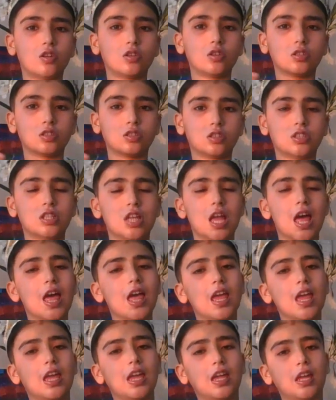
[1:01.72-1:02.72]
your
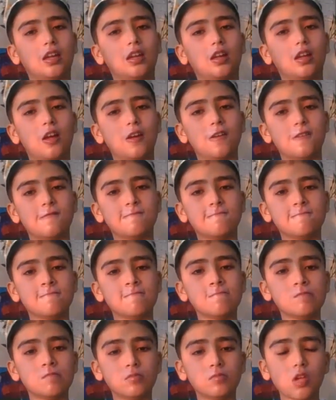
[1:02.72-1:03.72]
zhang.
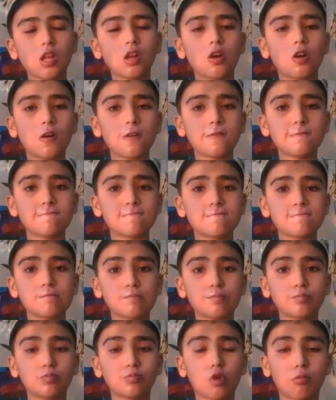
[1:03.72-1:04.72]
You know,
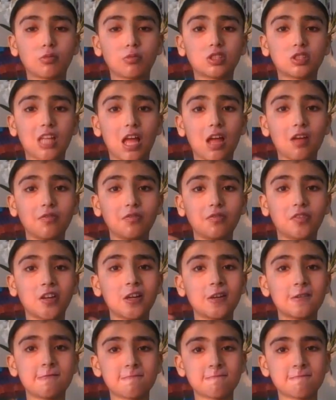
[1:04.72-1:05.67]
normal stuff.